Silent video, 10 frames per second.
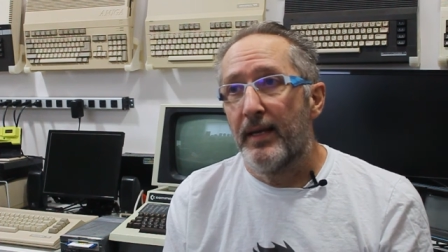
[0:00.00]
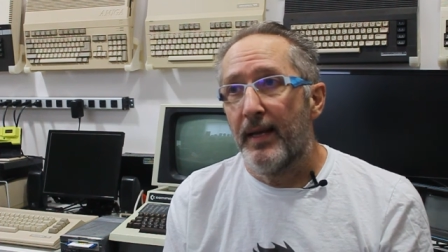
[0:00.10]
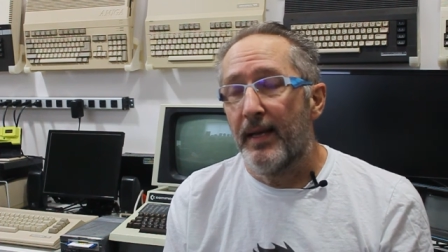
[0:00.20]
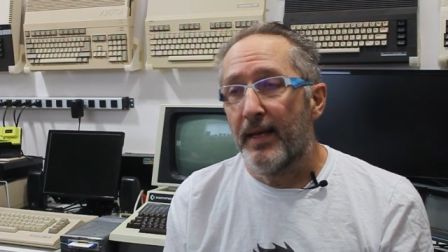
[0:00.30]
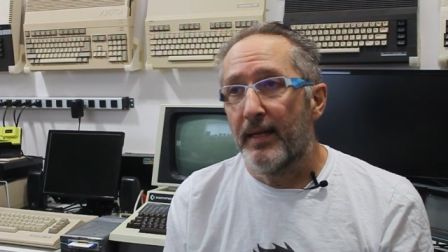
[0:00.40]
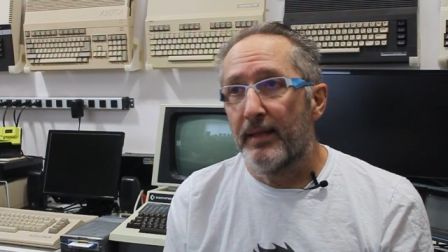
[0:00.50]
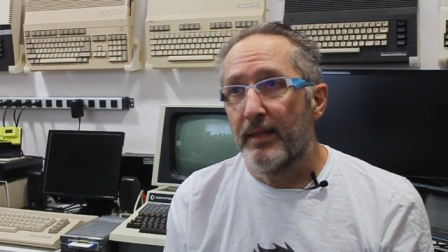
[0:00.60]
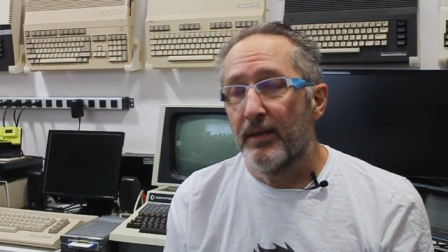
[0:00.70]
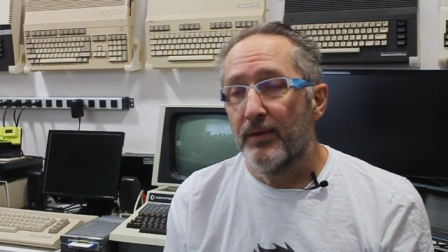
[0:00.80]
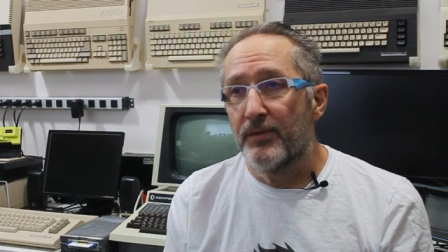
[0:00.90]
and
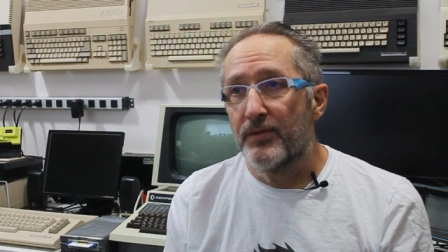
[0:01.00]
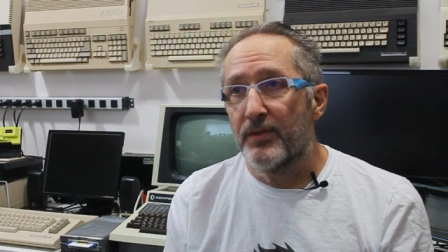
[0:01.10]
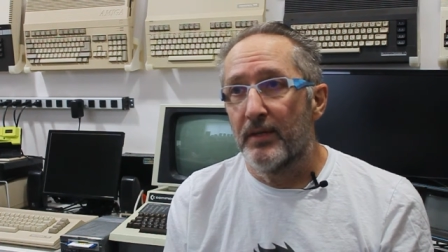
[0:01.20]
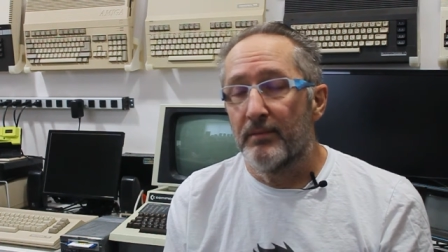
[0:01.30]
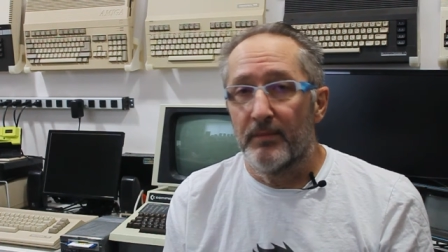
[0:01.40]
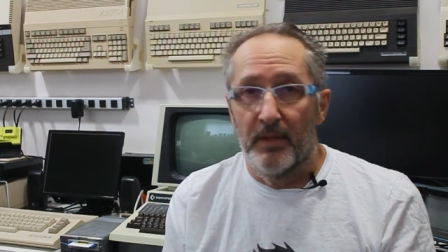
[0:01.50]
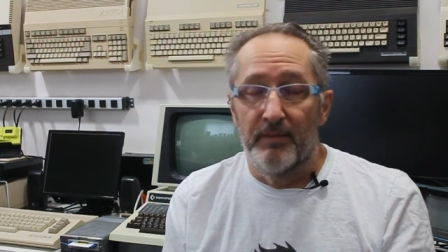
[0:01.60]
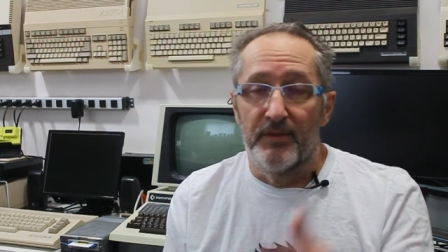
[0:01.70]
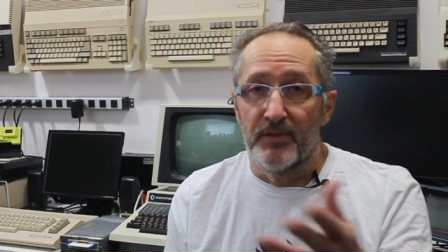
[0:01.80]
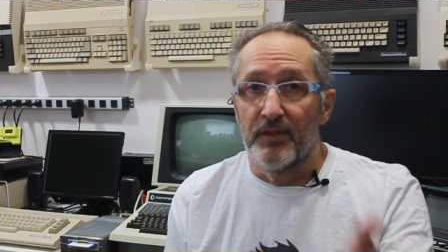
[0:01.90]
there's
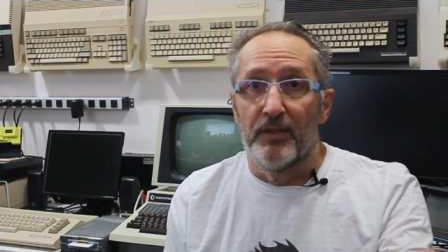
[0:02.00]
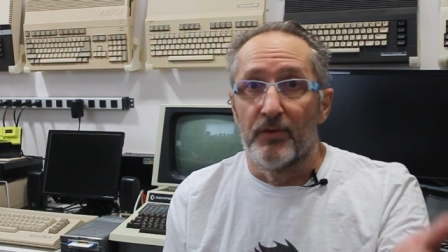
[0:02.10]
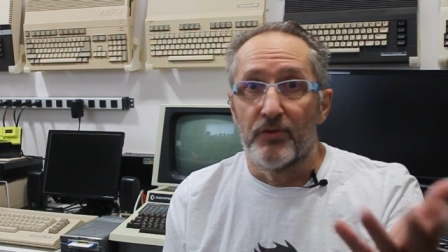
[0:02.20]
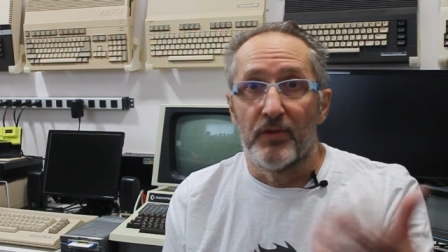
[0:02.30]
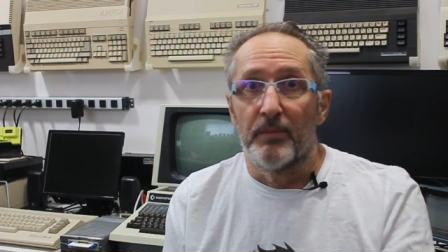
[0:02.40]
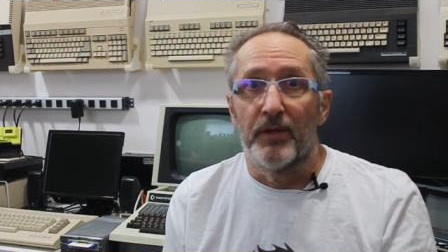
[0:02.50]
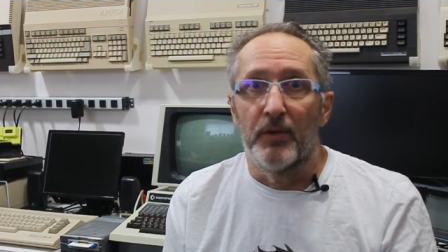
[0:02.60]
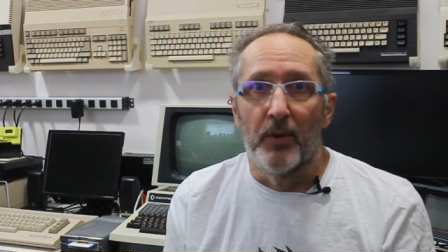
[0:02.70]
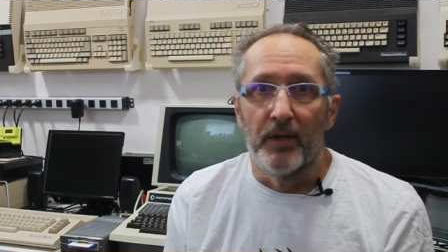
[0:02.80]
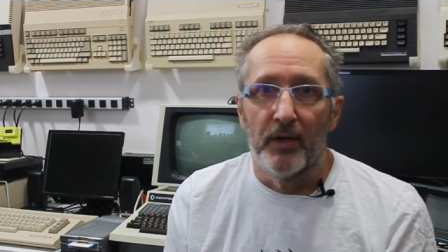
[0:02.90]
obviously there's something
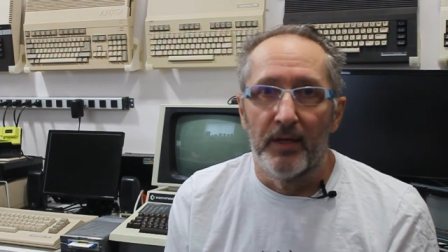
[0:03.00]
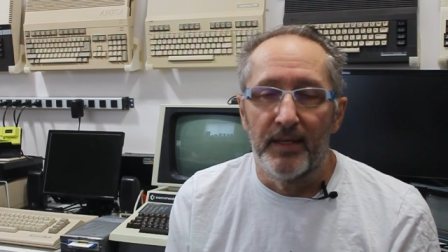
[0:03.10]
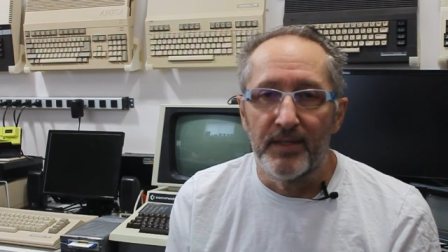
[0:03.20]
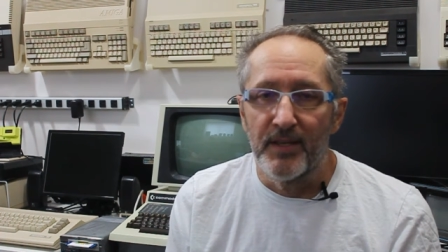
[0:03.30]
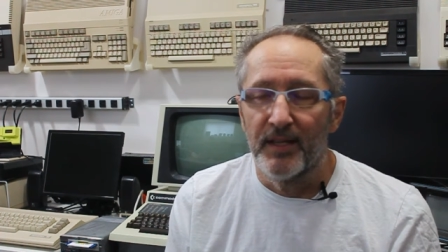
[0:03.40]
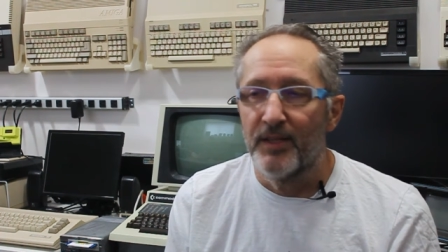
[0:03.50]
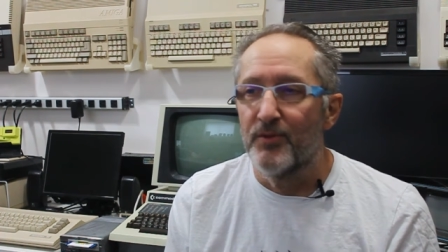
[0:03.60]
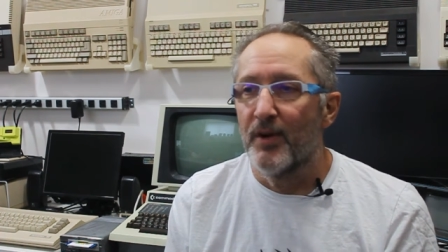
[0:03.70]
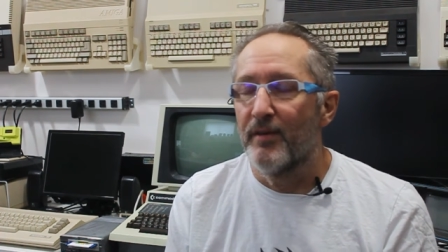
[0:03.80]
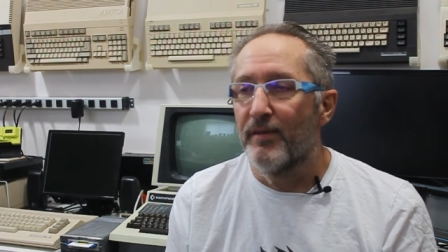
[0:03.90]
going on inside the
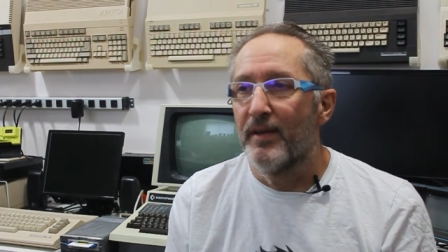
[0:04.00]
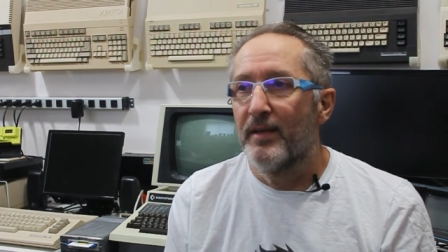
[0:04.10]
drive.